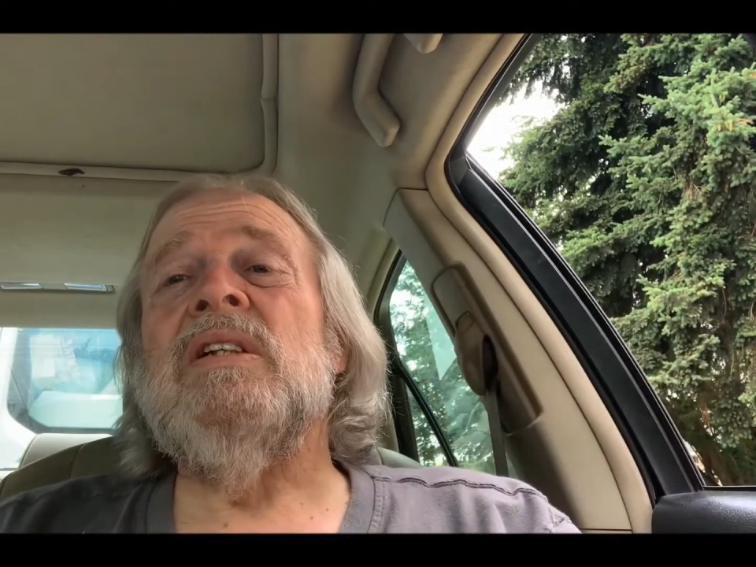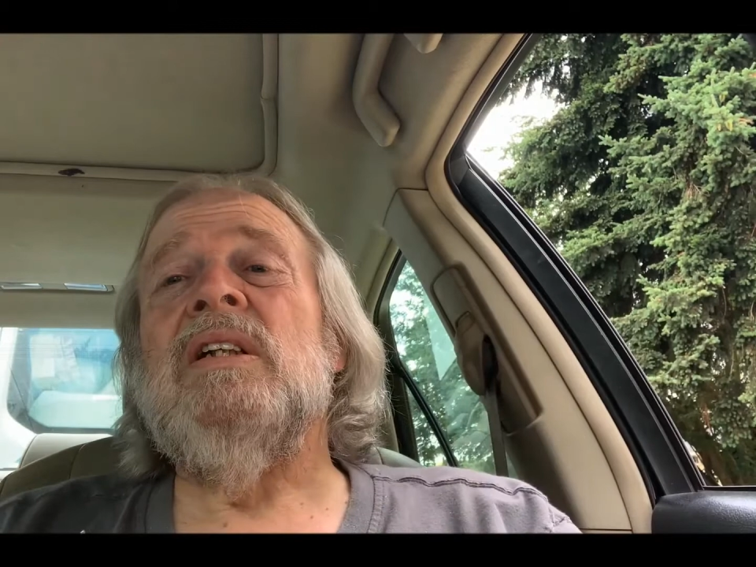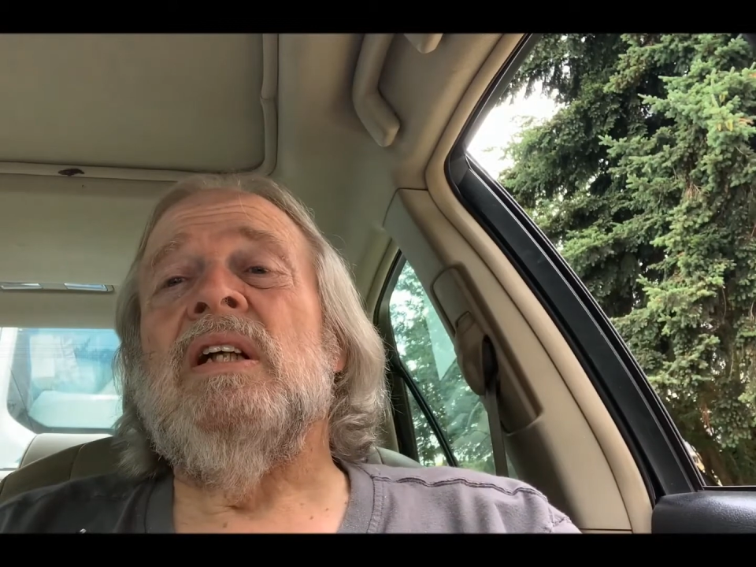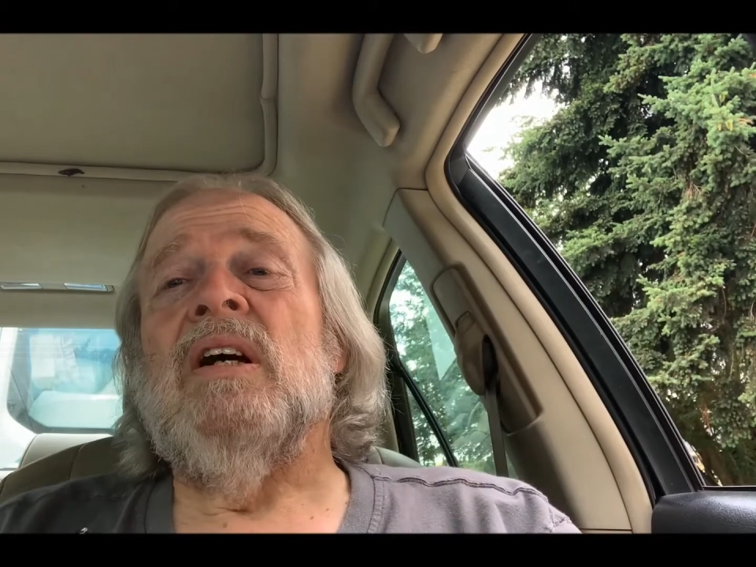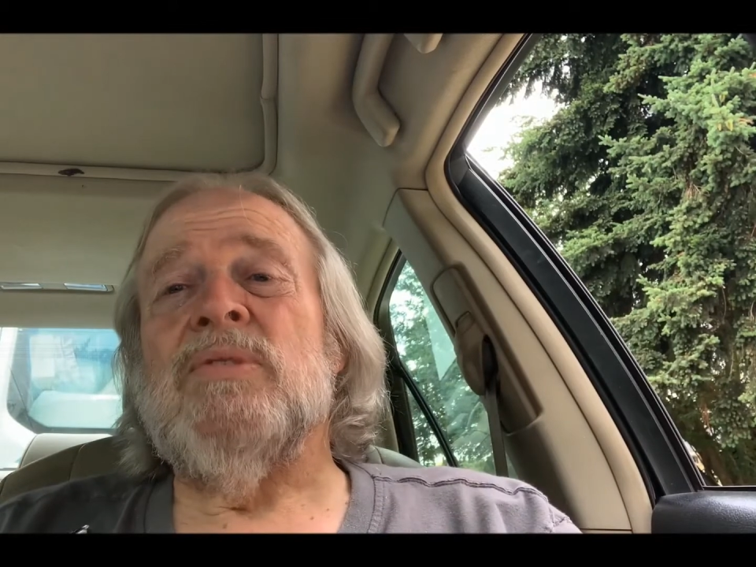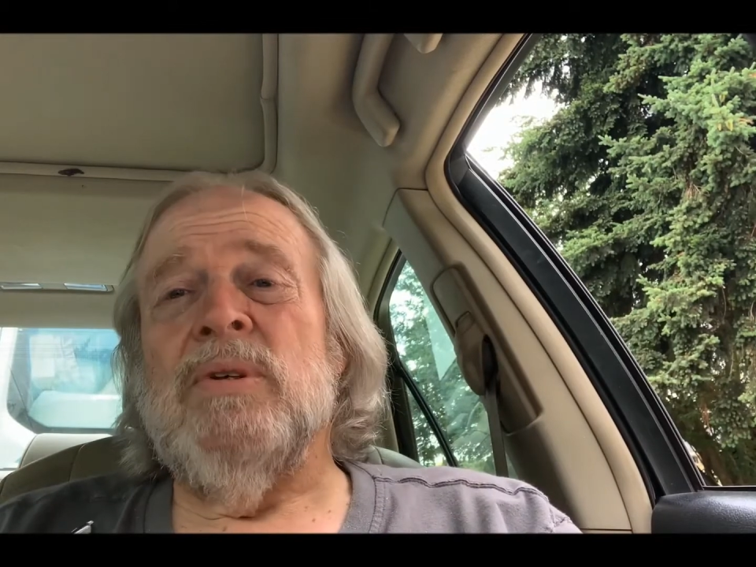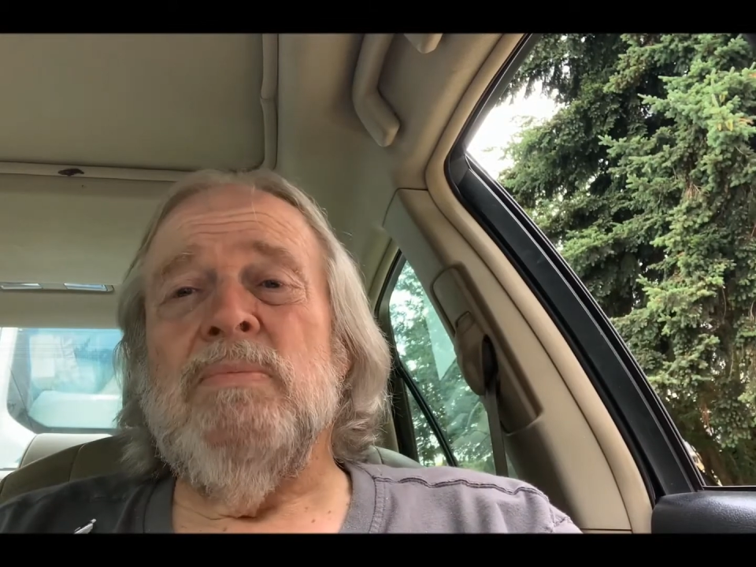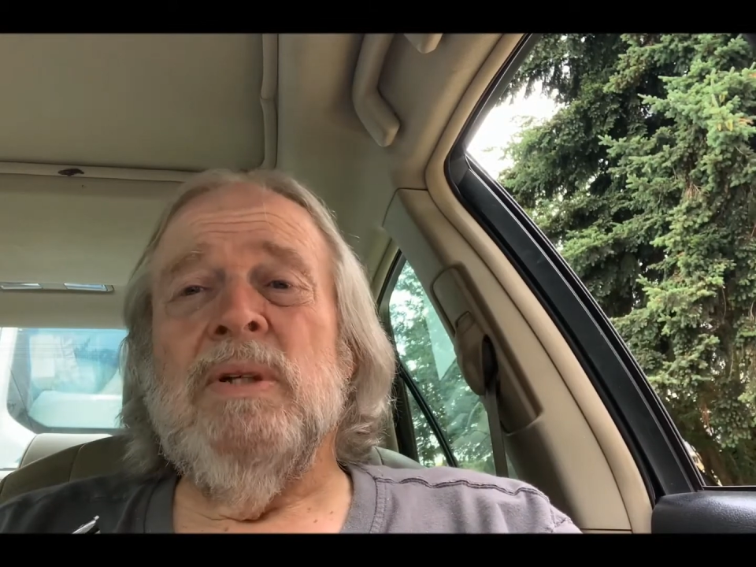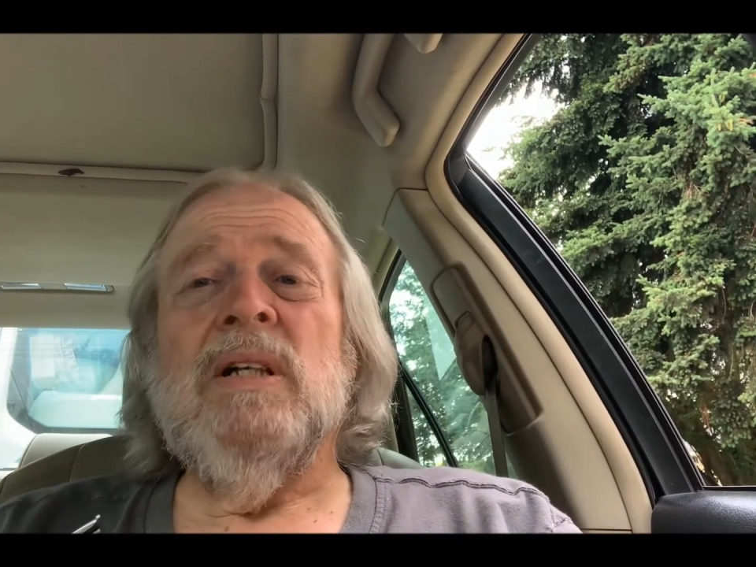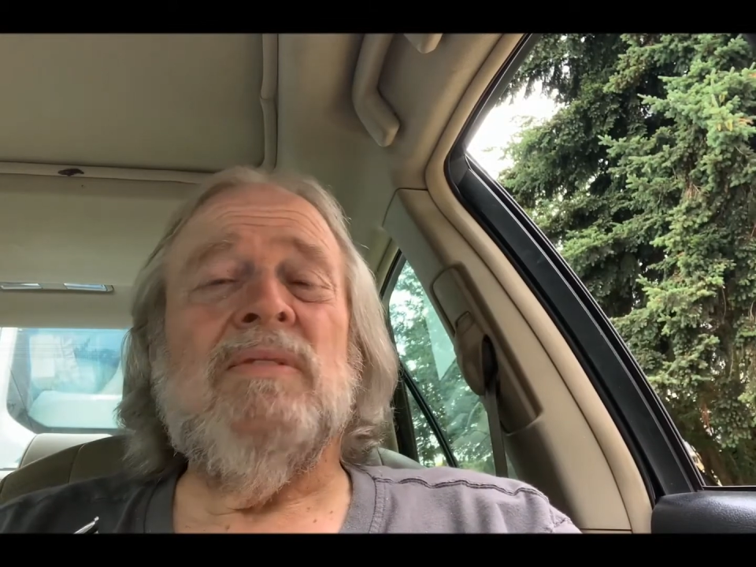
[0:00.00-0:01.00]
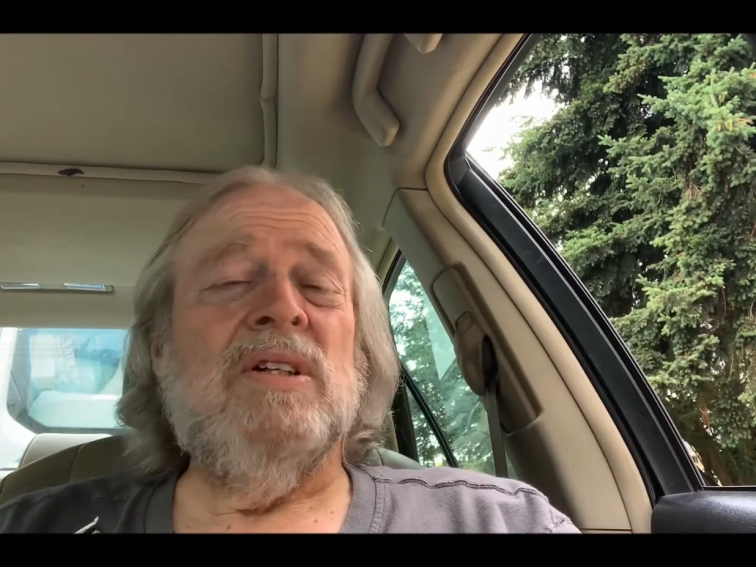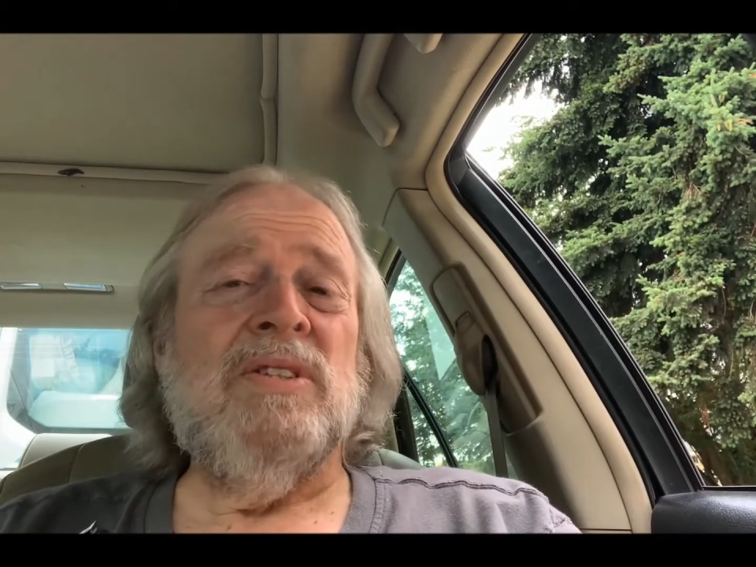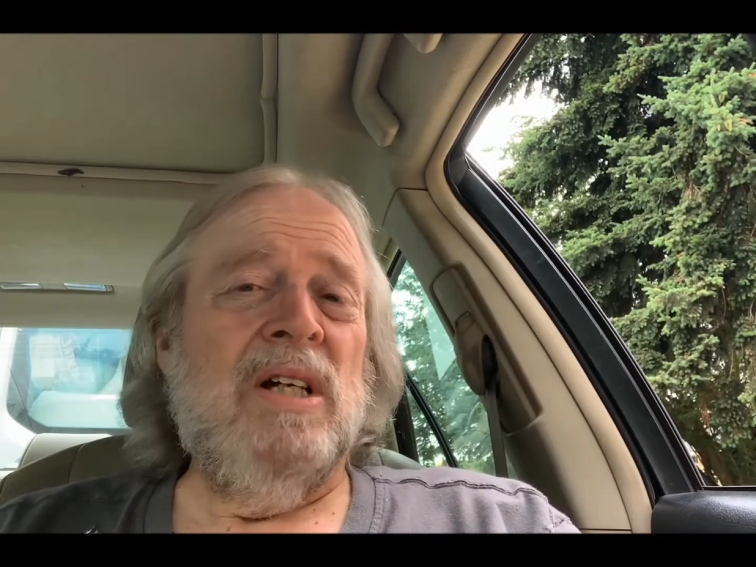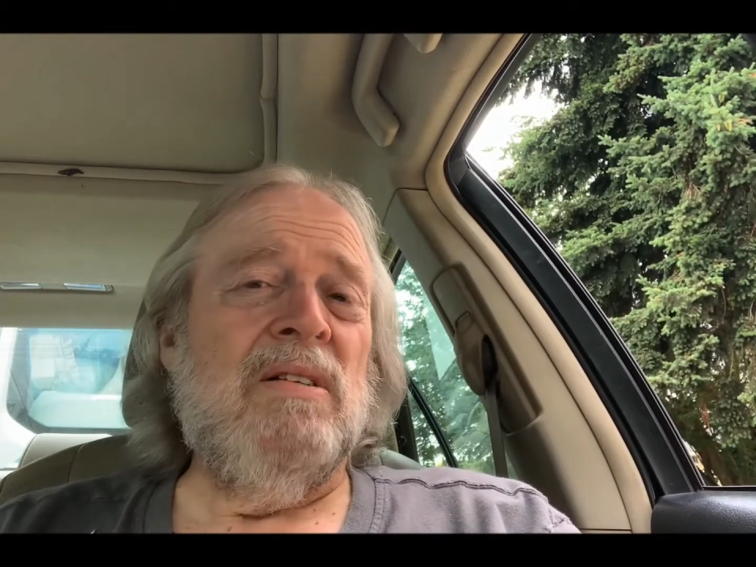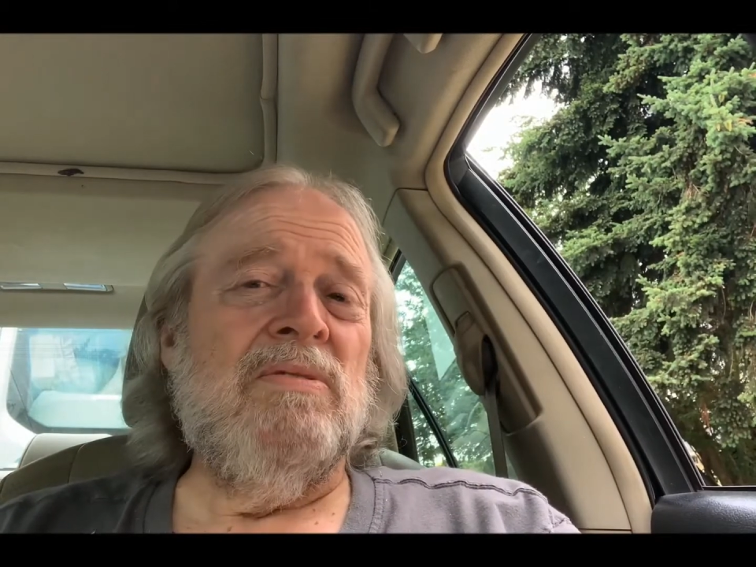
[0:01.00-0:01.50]
in our treatment of
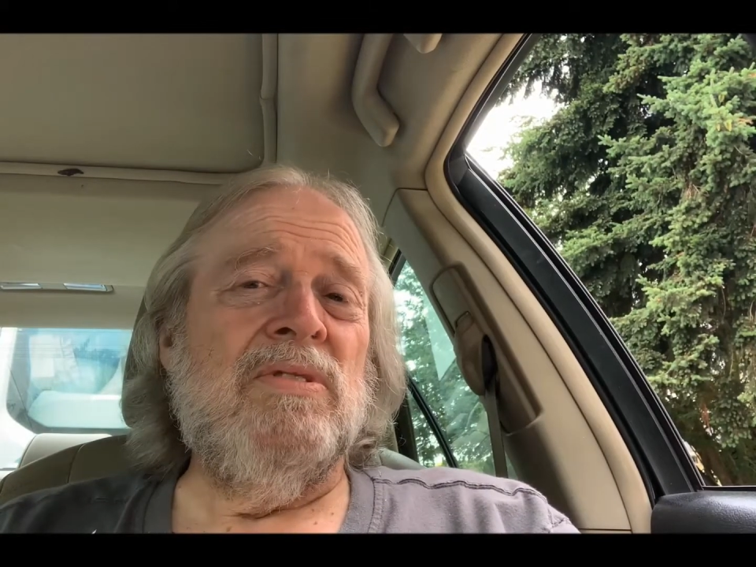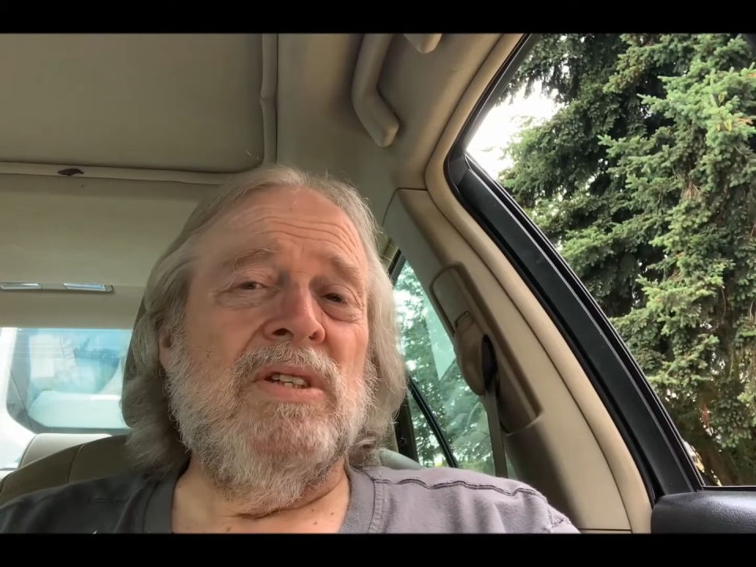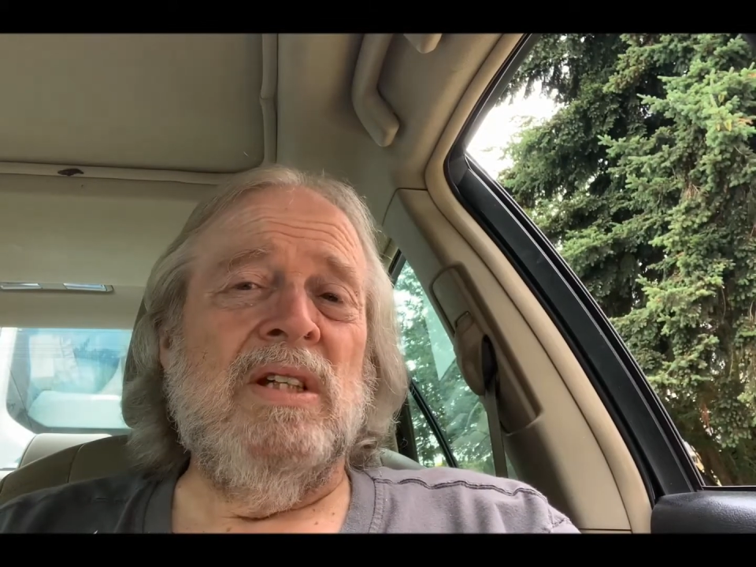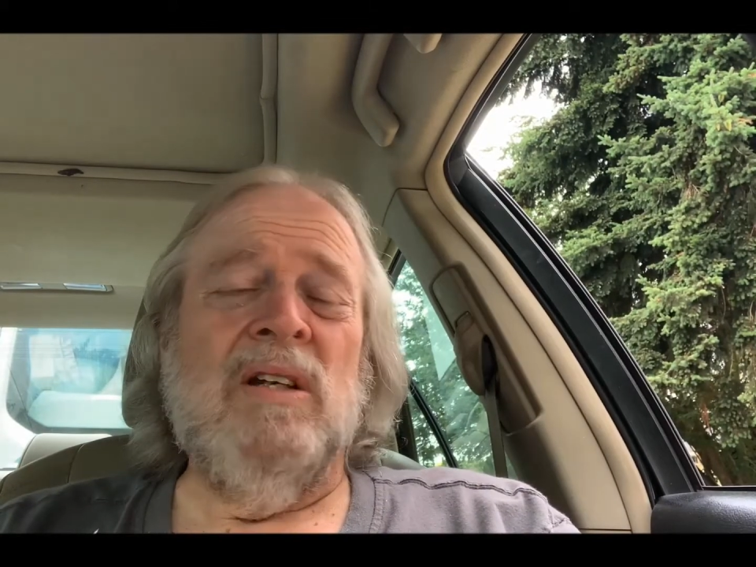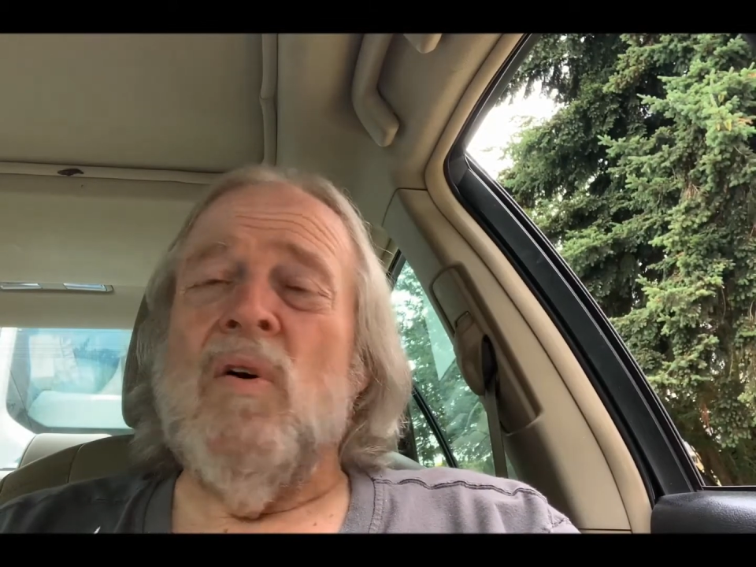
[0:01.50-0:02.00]
ourselves and